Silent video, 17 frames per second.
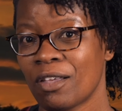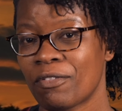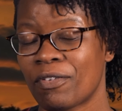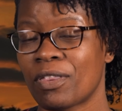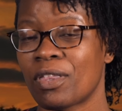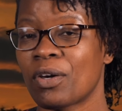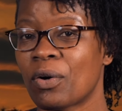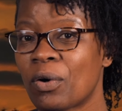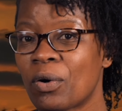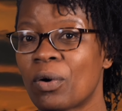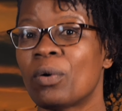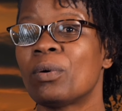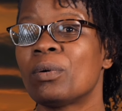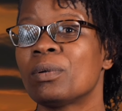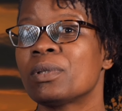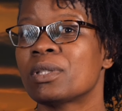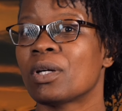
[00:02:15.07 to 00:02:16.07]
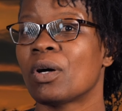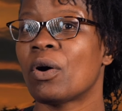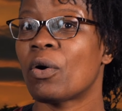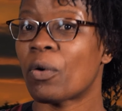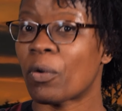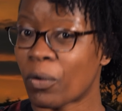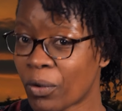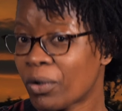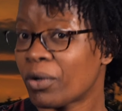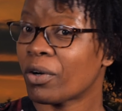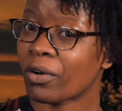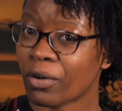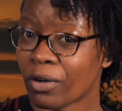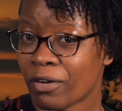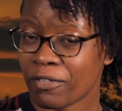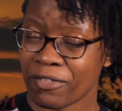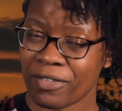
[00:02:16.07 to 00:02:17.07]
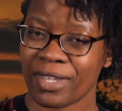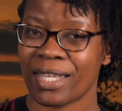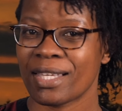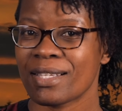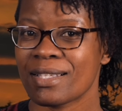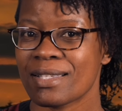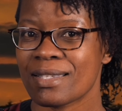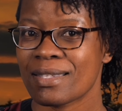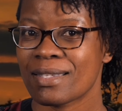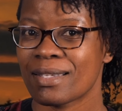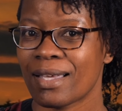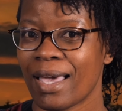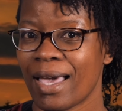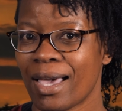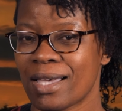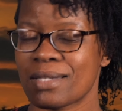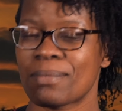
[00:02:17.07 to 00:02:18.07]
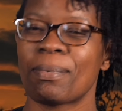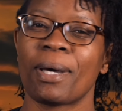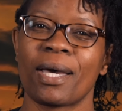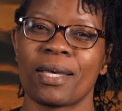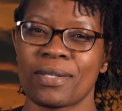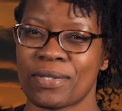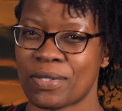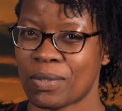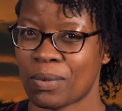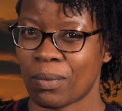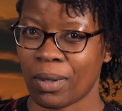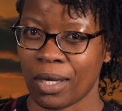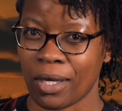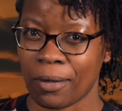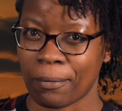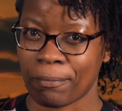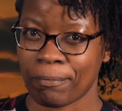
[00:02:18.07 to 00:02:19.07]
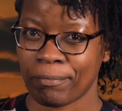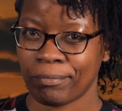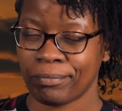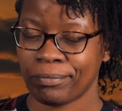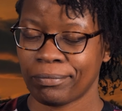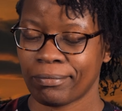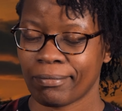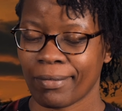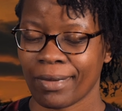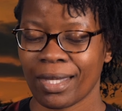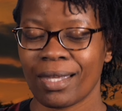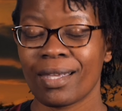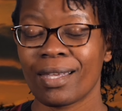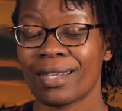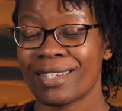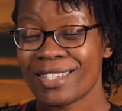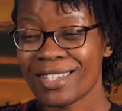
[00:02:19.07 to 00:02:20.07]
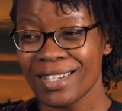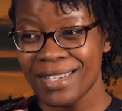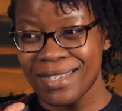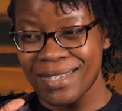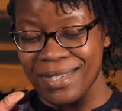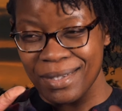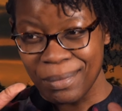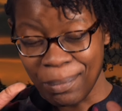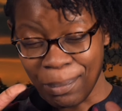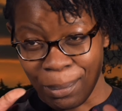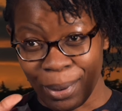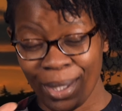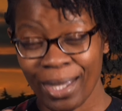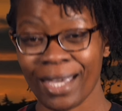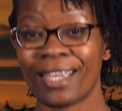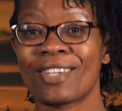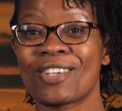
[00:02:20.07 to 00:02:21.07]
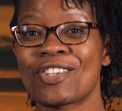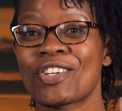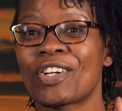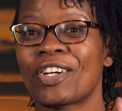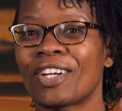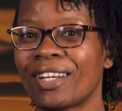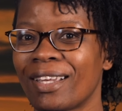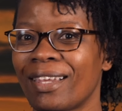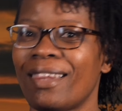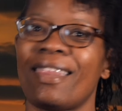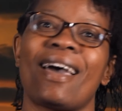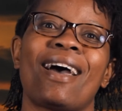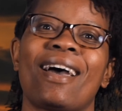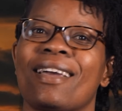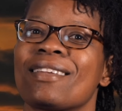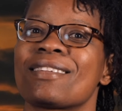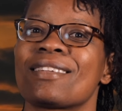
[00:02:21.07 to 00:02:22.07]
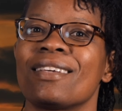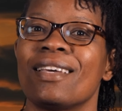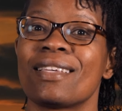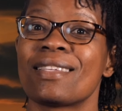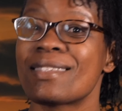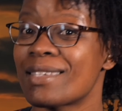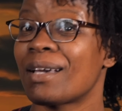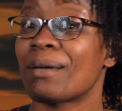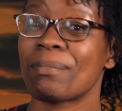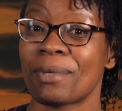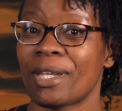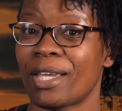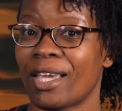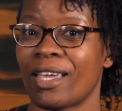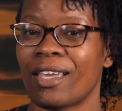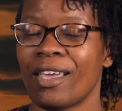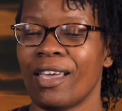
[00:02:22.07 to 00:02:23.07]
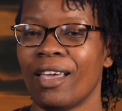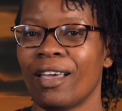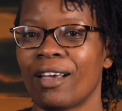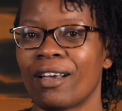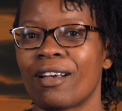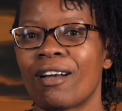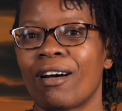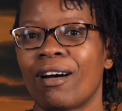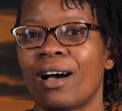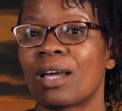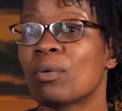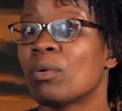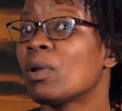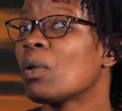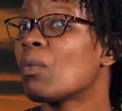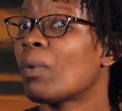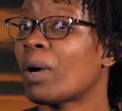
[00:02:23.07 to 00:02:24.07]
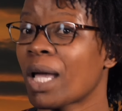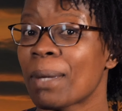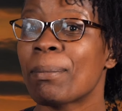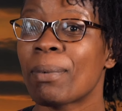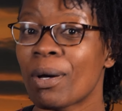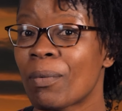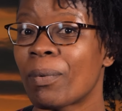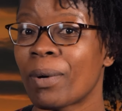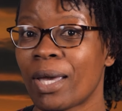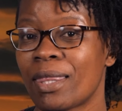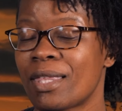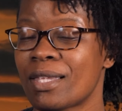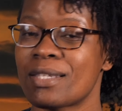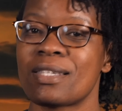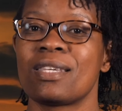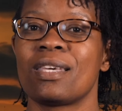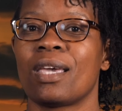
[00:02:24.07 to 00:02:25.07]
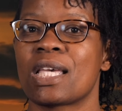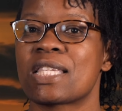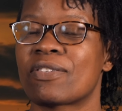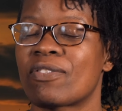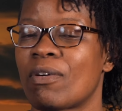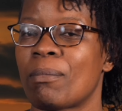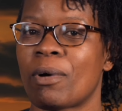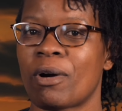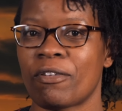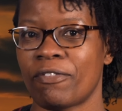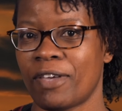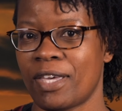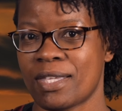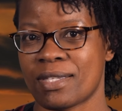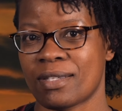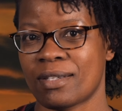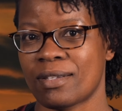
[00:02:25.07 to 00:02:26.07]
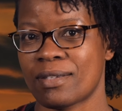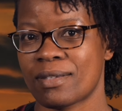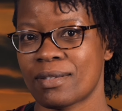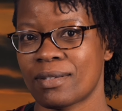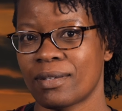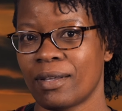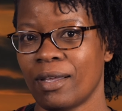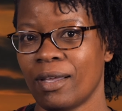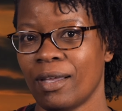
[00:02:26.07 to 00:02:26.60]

for the old order of things has passed away. Just picture that. Someday, God will wipe away the tears from our faces.